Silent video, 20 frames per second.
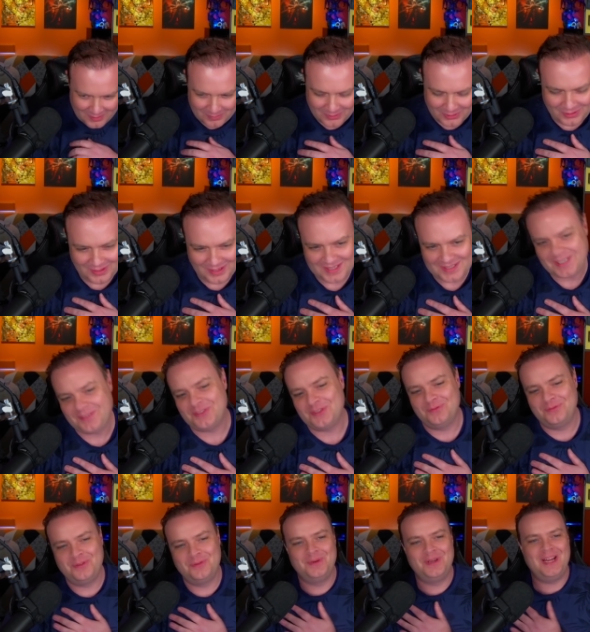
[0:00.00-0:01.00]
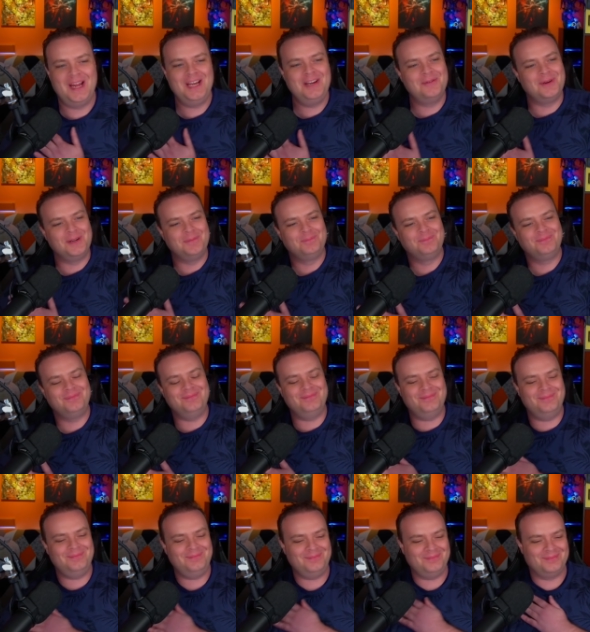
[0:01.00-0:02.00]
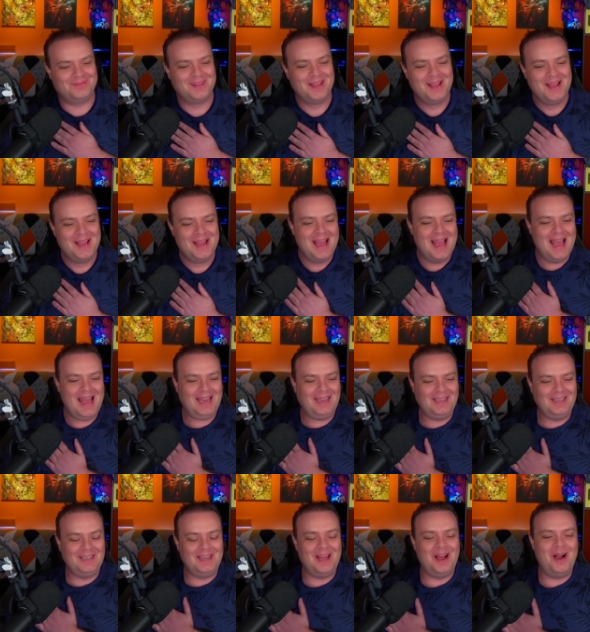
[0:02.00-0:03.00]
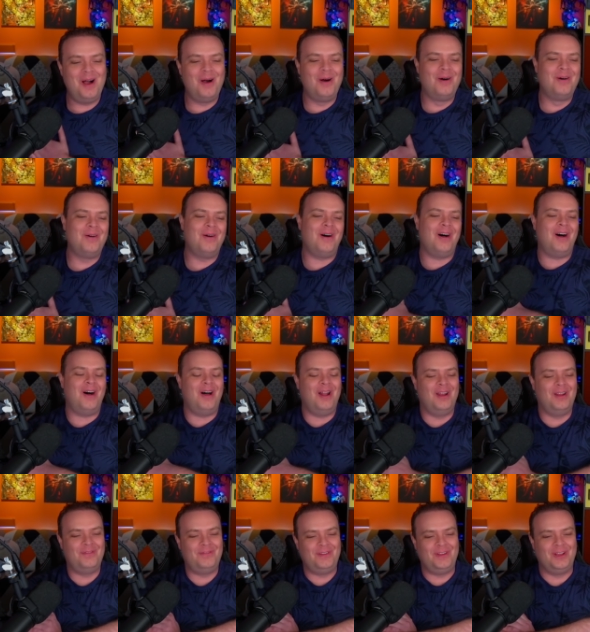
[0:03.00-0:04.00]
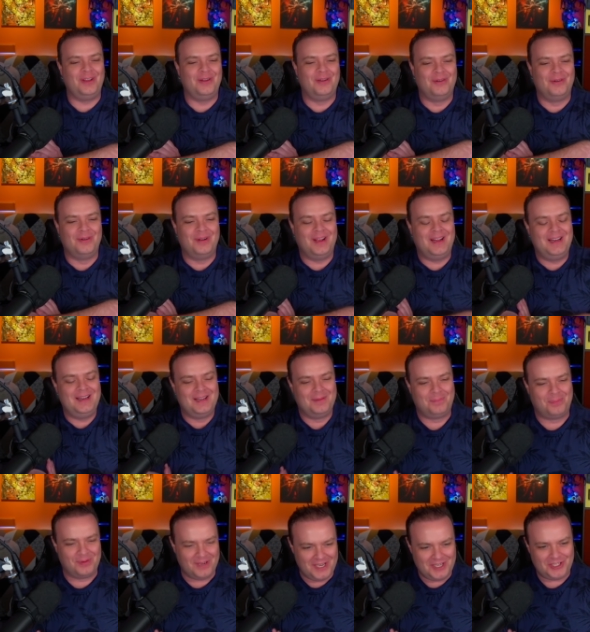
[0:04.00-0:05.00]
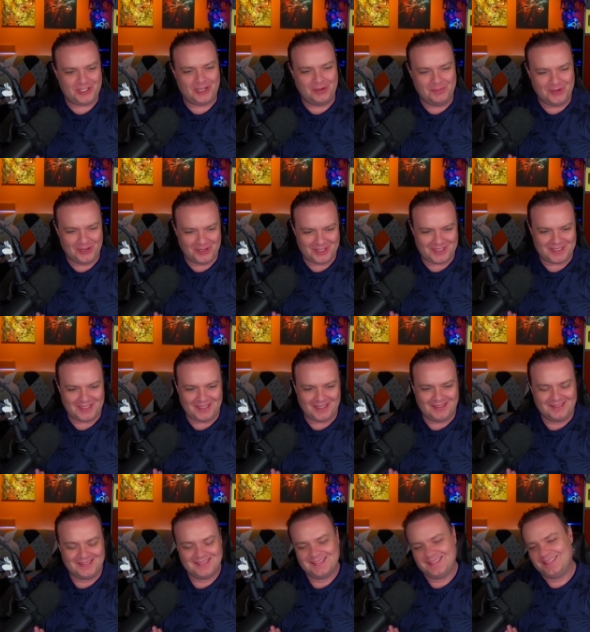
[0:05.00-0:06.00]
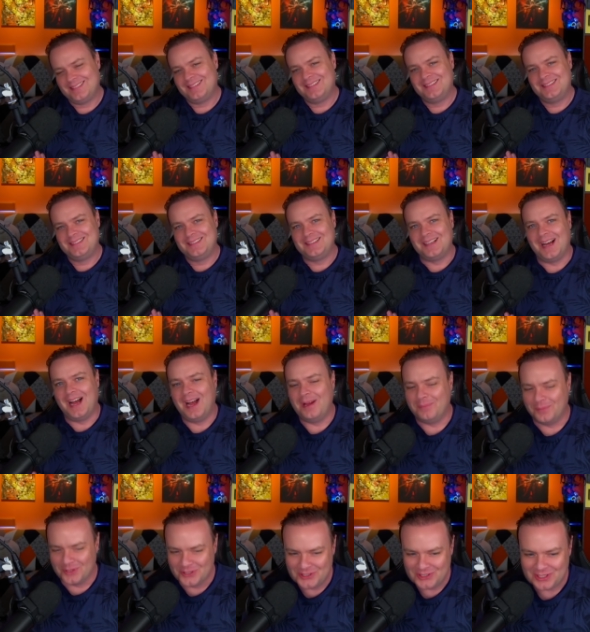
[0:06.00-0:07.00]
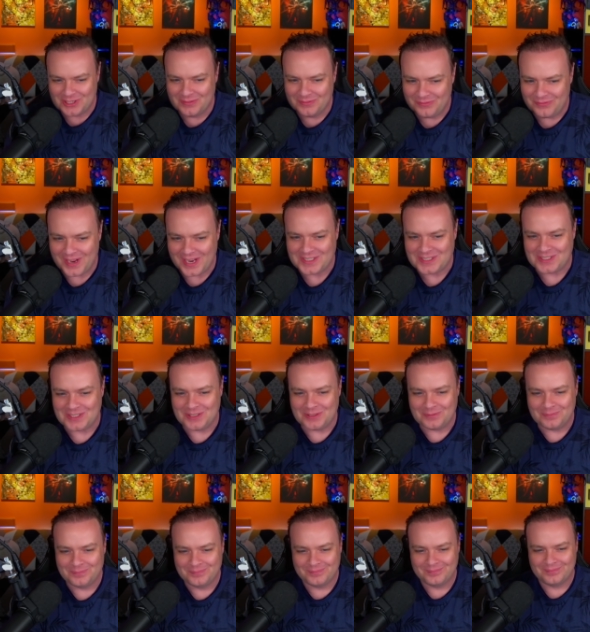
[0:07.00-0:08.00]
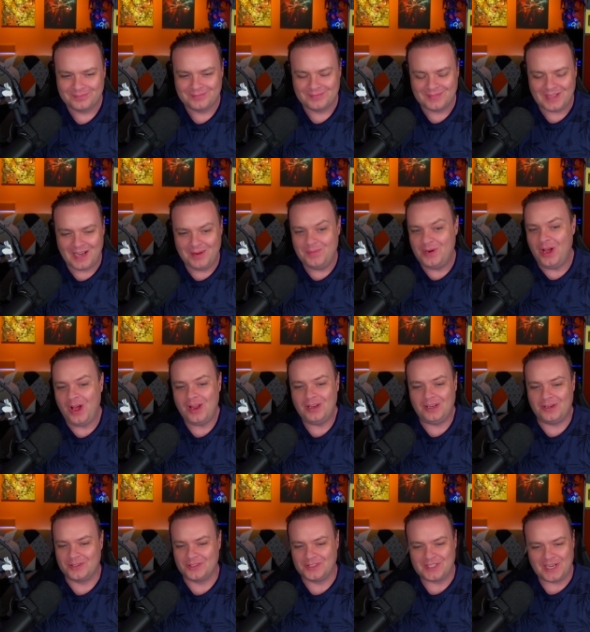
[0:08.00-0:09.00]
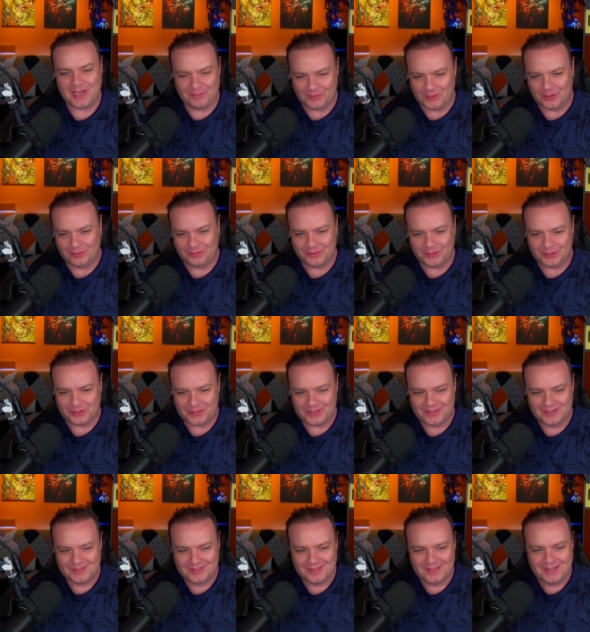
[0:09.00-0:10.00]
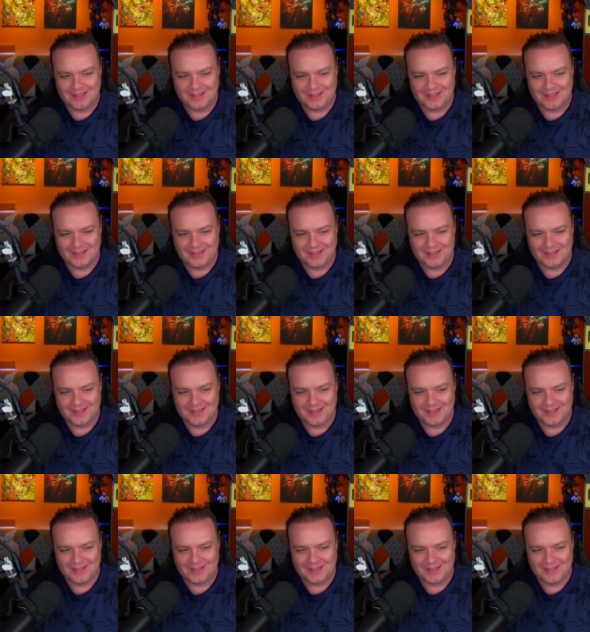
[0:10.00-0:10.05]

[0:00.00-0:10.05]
But let's have some fun with it anyway. Hello, all of you in the Preach community. I must confess to you, I'm not a long-time viewer of yours.